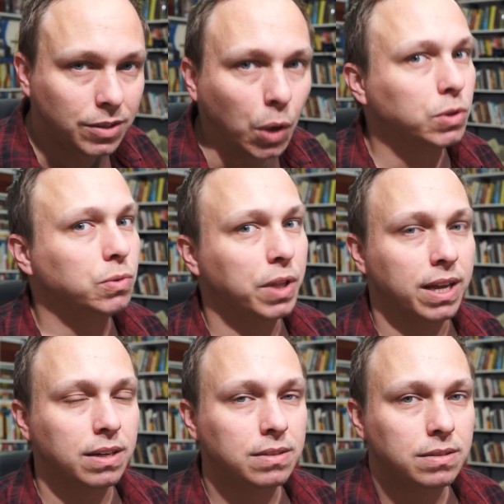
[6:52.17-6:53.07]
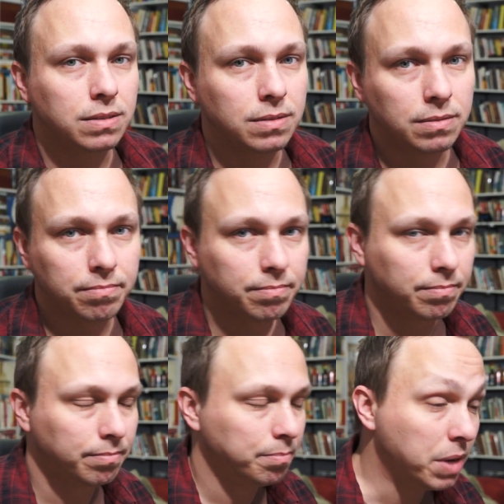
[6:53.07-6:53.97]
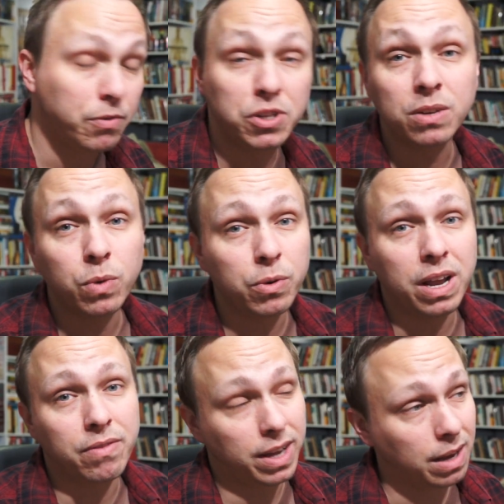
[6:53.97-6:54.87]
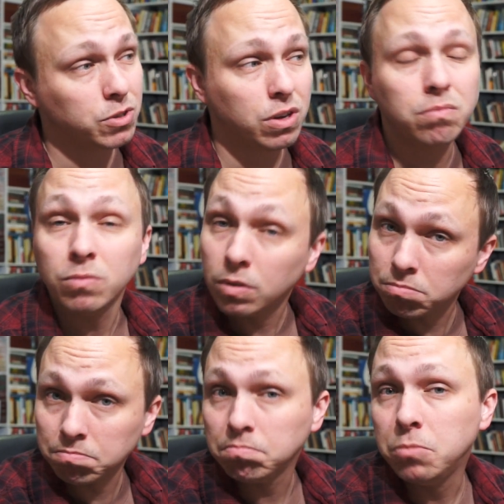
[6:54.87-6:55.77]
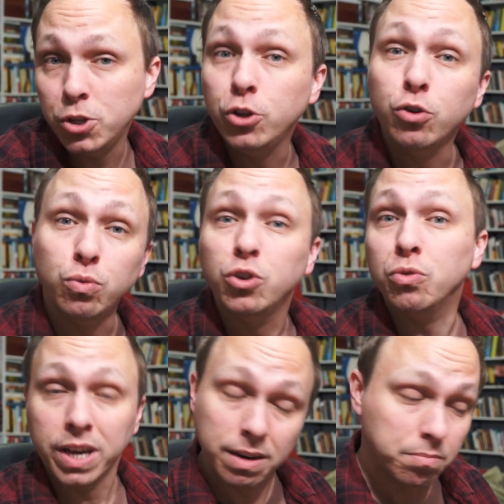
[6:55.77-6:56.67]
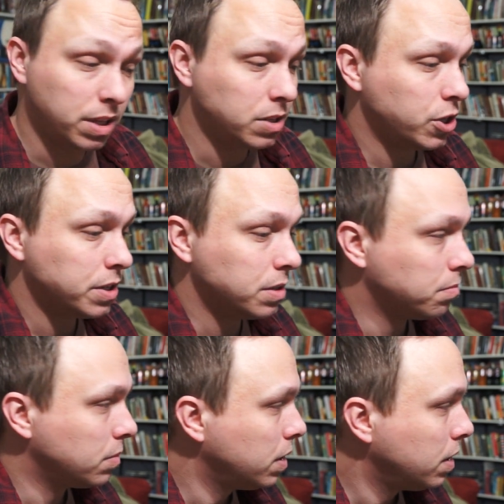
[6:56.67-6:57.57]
Don't do that. But if you didn't, we wouldn't have a game. So do that, please, Jason.